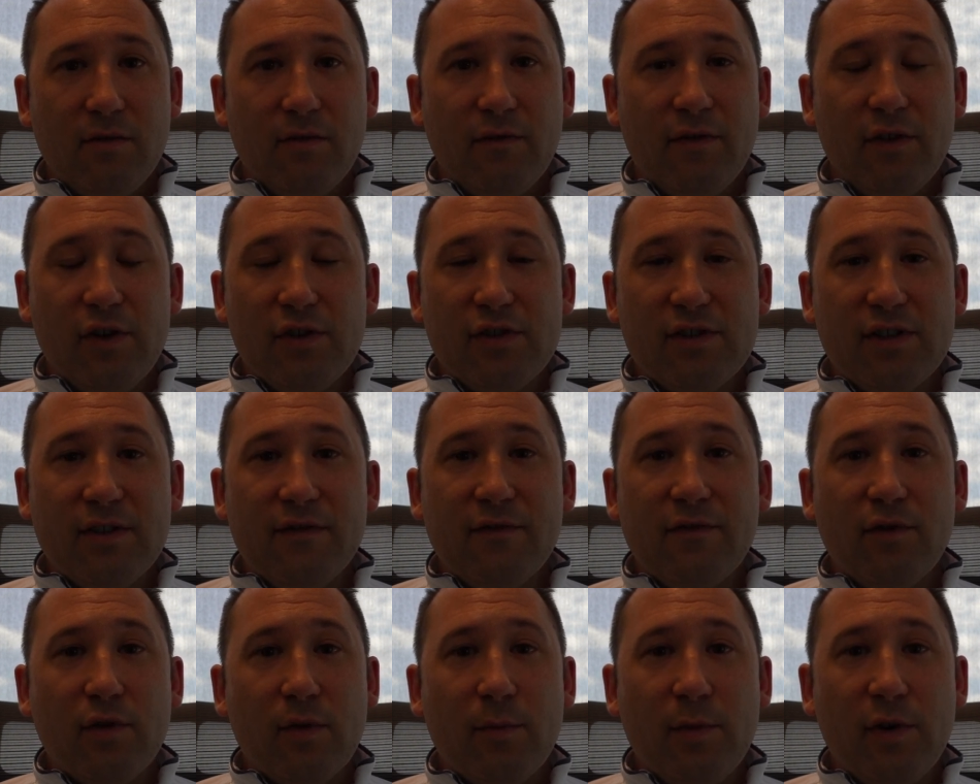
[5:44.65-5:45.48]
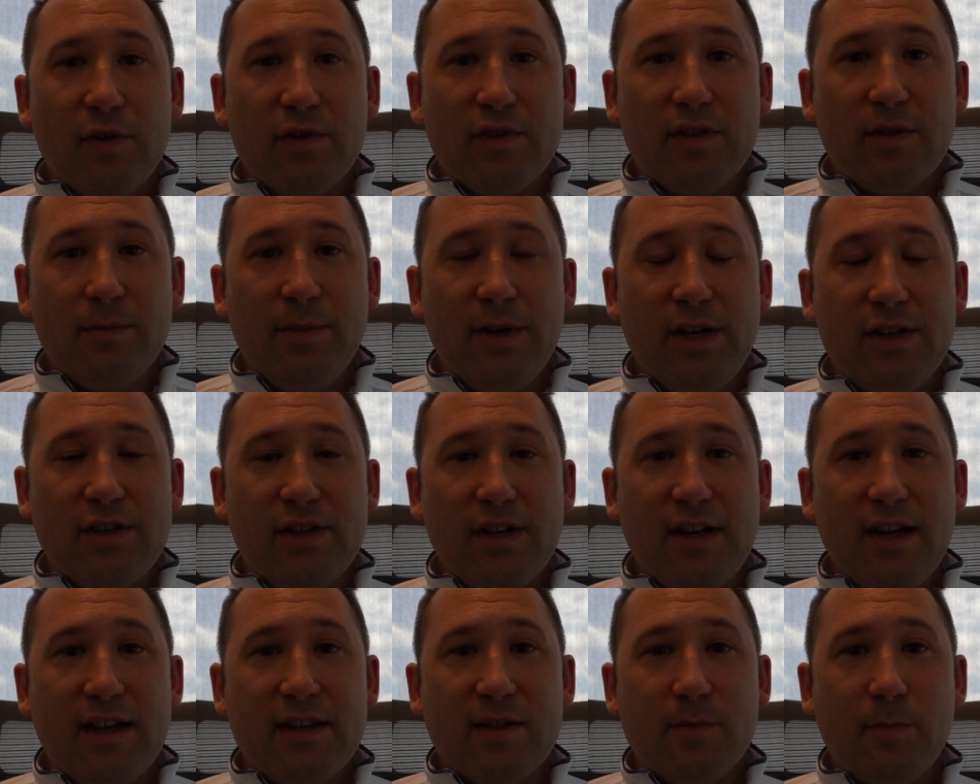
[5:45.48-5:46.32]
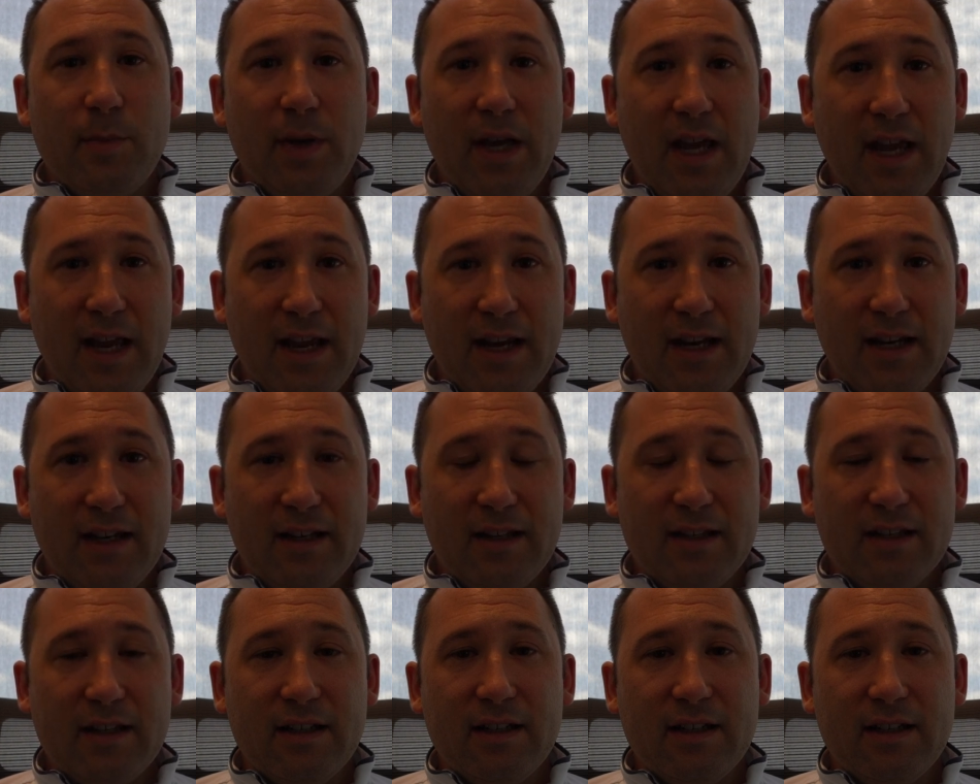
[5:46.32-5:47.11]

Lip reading: First and foremost, the patient has pain.